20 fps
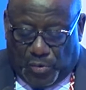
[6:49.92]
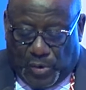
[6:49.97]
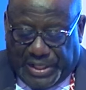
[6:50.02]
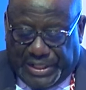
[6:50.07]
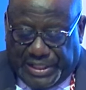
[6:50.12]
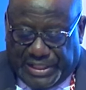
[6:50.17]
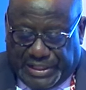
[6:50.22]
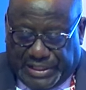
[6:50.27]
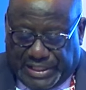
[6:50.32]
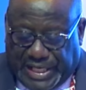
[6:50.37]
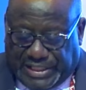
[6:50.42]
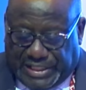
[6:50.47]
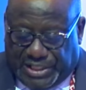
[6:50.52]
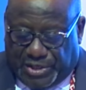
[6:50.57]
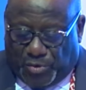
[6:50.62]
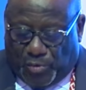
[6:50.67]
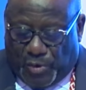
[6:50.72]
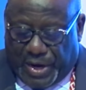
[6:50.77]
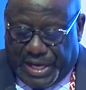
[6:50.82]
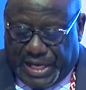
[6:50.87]
What this task
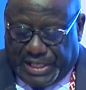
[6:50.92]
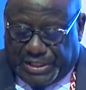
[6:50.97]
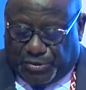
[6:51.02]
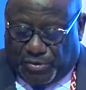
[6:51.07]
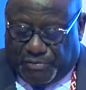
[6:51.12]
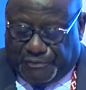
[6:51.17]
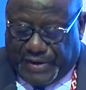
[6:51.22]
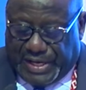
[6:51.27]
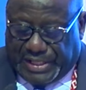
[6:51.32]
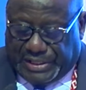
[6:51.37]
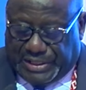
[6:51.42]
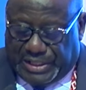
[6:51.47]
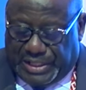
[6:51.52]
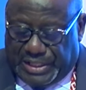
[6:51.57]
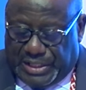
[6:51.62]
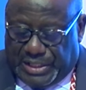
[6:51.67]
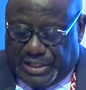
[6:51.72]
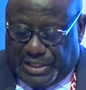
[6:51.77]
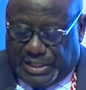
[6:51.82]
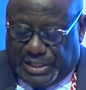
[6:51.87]
requires of us
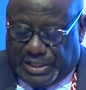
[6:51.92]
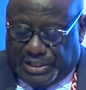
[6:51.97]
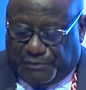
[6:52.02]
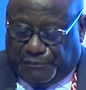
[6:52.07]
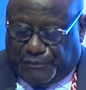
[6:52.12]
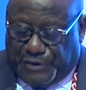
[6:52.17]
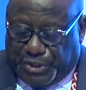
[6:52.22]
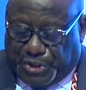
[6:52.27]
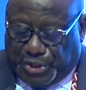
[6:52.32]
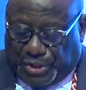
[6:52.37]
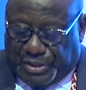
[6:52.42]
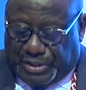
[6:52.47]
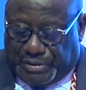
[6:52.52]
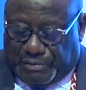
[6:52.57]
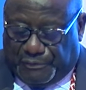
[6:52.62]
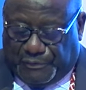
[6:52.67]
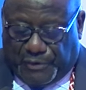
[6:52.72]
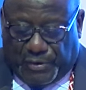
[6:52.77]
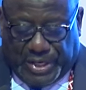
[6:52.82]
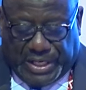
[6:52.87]
is
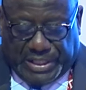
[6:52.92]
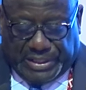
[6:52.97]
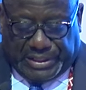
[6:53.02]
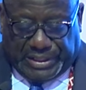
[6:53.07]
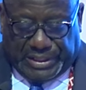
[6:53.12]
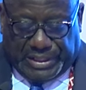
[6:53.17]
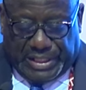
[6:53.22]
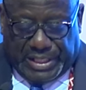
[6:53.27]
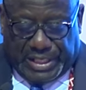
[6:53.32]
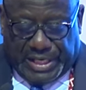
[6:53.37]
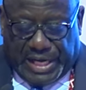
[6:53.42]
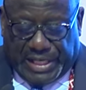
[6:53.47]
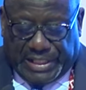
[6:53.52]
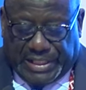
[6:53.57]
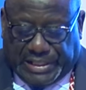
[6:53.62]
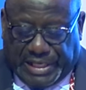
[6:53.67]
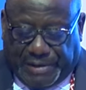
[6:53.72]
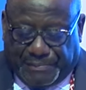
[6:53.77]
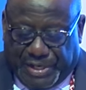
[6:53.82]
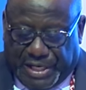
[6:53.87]
vision, focus,
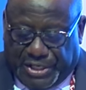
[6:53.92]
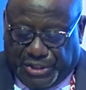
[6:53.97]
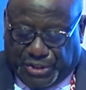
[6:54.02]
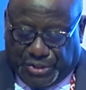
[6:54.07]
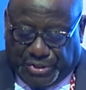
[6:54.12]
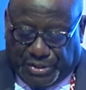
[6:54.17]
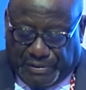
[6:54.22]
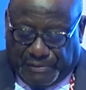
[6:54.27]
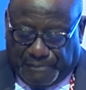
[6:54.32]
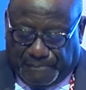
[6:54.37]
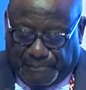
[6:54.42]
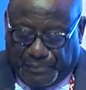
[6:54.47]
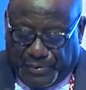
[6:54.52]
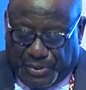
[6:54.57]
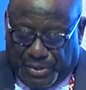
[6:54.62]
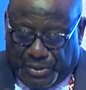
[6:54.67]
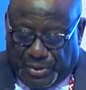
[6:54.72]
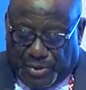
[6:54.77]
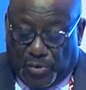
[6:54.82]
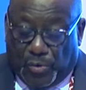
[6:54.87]
and determination.
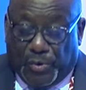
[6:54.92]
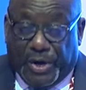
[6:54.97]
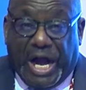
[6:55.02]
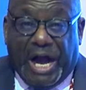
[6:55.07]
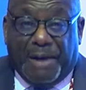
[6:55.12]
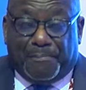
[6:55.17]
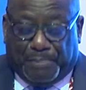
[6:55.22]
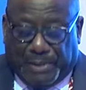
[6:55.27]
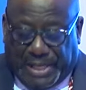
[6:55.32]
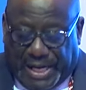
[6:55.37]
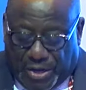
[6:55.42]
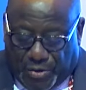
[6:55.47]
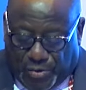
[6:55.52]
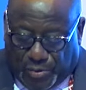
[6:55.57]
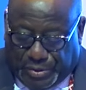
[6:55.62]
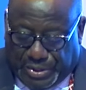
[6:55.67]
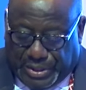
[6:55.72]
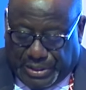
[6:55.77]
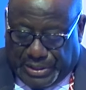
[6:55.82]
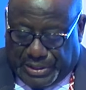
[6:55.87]
We
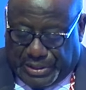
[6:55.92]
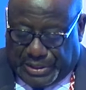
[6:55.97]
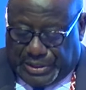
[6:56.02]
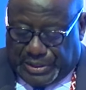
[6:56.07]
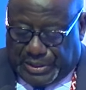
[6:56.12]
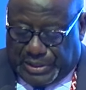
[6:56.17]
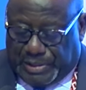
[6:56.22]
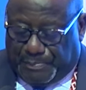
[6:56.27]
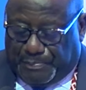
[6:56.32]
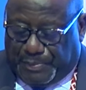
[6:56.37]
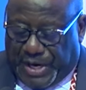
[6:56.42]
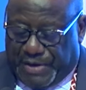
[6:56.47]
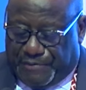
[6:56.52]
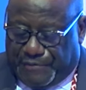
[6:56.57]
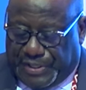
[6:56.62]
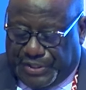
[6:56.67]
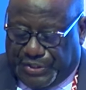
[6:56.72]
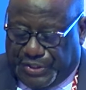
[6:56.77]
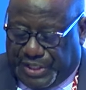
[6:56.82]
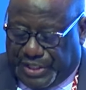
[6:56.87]
applaud the
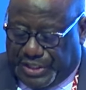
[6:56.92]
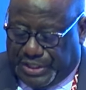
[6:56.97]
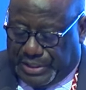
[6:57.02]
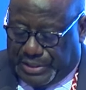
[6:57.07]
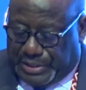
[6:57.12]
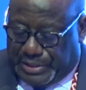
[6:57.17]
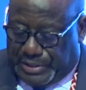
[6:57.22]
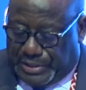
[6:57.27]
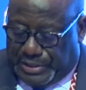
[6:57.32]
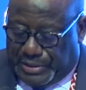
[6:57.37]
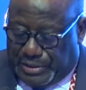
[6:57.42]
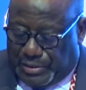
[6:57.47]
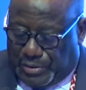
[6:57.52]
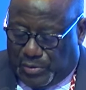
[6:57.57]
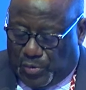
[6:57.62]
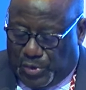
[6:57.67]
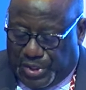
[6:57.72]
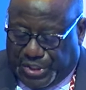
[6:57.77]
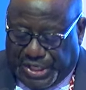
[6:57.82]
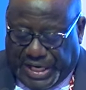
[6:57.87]
private sector,
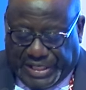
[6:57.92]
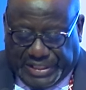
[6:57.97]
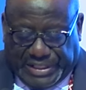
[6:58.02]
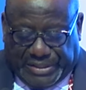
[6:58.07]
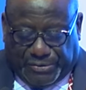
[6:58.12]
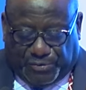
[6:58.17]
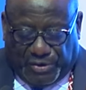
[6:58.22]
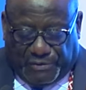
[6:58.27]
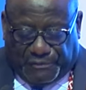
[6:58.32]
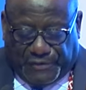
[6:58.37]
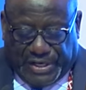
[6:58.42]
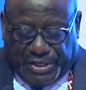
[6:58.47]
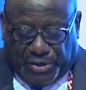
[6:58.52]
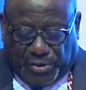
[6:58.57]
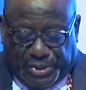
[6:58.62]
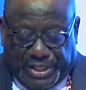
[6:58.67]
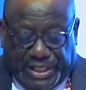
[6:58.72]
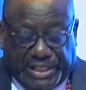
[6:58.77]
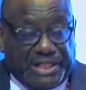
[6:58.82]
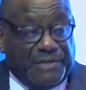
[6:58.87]
which has driven
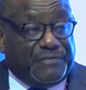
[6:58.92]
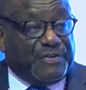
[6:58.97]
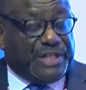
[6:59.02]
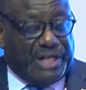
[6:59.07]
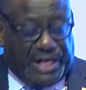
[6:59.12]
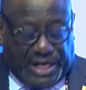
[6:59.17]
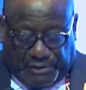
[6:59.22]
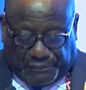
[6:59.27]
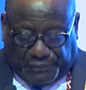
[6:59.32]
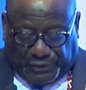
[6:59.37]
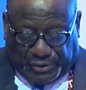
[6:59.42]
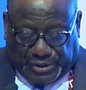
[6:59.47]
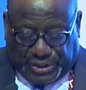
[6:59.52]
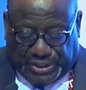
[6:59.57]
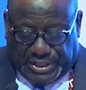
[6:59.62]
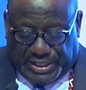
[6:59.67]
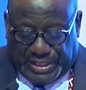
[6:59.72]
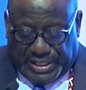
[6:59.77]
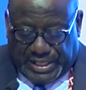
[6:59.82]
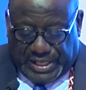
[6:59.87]
connectivity
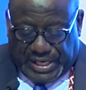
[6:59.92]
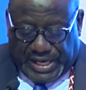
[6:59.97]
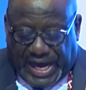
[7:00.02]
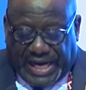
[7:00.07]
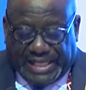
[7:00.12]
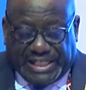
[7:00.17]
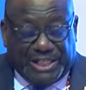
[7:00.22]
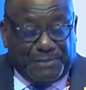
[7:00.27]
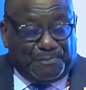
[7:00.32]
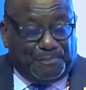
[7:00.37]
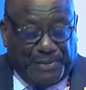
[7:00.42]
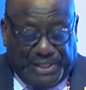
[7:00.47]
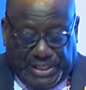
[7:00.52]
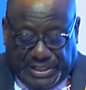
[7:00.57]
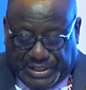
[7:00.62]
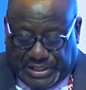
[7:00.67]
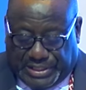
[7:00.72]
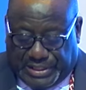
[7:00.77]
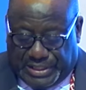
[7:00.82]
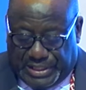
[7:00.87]
efforts at
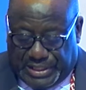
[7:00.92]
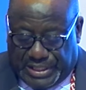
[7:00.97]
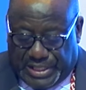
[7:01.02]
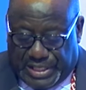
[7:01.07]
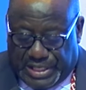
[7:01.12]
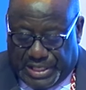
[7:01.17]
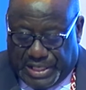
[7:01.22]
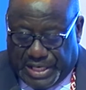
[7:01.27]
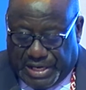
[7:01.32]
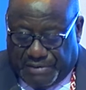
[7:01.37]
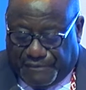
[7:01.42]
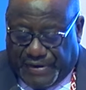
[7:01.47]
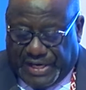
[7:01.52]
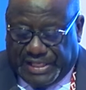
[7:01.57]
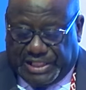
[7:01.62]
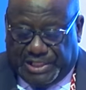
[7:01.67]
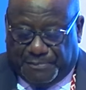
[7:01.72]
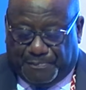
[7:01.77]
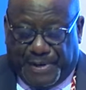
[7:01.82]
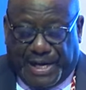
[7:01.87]
speeds never
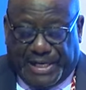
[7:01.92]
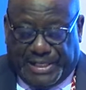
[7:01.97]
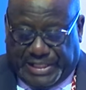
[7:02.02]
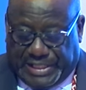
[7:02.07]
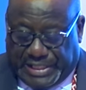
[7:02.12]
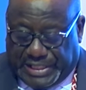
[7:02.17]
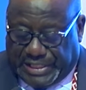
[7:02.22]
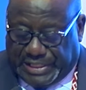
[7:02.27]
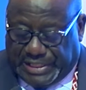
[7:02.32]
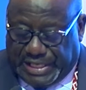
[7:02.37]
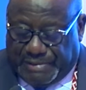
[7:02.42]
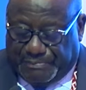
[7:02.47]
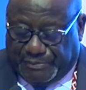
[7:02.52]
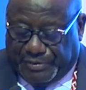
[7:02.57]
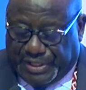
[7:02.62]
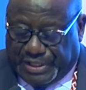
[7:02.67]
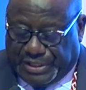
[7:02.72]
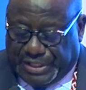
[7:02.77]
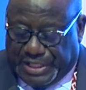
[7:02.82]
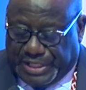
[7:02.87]
anticipated some
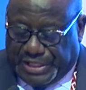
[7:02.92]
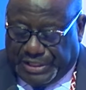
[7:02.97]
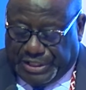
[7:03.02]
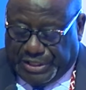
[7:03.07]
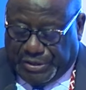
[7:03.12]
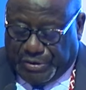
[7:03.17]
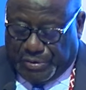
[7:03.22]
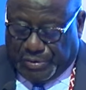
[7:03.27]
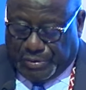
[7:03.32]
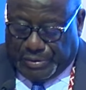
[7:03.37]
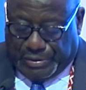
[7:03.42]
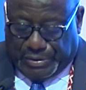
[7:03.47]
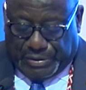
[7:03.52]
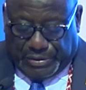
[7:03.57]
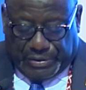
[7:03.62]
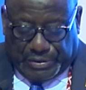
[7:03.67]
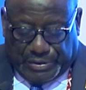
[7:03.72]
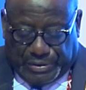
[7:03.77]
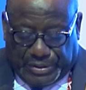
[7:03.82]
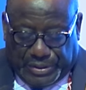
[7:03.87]
30 years ago.
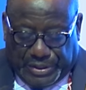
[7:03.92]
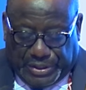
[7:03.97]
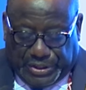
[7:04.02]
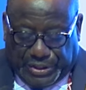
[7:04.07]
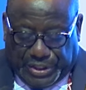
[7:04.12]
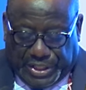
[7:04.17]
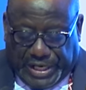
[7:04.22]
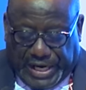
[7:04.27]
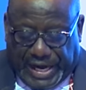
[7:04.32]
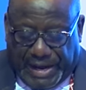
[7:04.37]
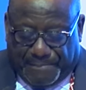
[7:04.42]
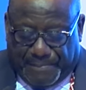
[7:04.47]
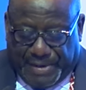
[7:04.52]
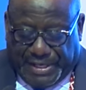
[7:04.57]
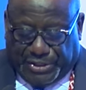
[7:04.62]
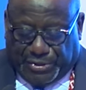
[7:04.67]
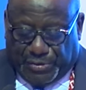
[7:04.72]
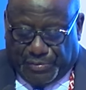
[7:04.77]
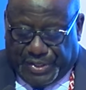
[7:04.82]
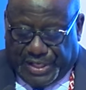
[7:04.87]
It is
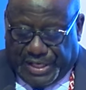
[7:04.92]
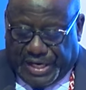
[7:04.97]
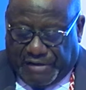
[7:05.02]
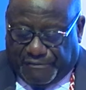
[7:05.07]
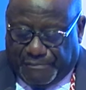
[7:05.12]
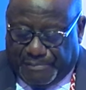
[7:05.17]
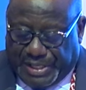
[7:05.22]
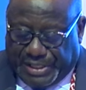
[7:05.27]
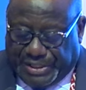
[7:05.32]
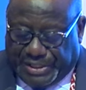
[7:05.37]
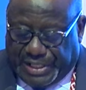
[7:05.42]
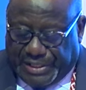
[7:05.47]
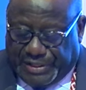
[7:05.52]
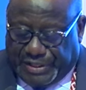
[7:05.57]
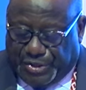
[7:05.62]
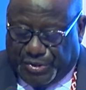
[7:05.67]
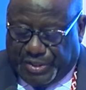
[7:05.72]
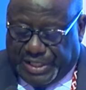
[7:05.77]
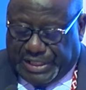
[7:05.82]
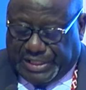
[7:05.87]
incumbent on the governments and
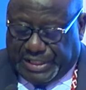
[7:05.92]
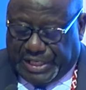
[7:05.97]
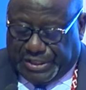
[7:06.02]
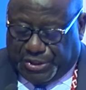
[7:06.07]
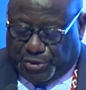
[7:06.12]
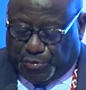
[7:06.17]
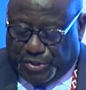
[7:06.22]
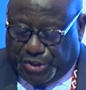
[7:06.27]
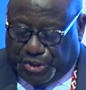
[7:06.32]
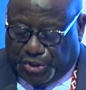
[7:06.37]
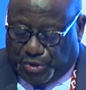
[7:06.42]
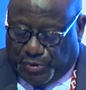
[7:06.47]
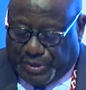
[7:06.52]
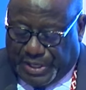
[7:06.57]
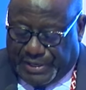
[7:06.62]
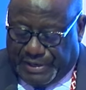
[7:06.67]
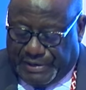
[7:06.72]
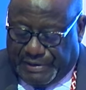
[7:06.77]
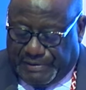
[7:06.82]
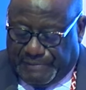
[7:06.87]
regulators to
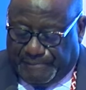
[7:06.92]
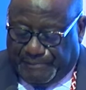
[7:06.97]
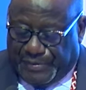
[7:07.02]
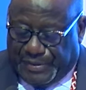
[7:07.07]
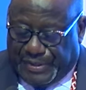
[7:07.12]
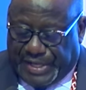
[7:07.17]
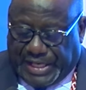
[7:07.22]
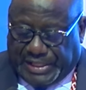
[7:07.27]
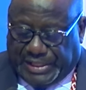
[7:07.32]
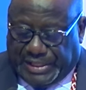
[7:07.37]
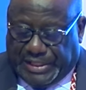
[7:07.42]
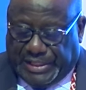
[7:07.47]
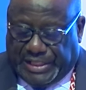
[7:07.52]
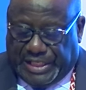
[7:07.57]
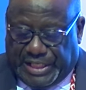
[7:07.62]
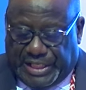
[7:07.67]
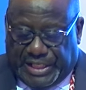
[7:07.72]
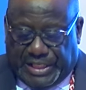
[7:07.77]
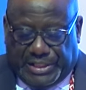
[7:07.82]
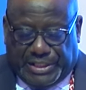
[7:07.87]
ensure that
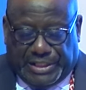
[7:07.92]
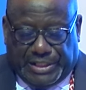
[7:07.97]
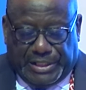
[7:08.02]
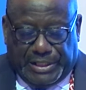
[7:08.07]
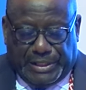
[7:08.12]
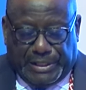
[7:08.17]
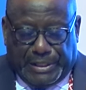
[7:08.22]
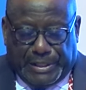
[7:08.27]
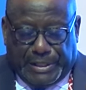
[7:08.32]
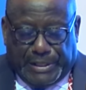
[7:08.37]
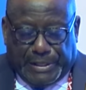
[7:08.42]
these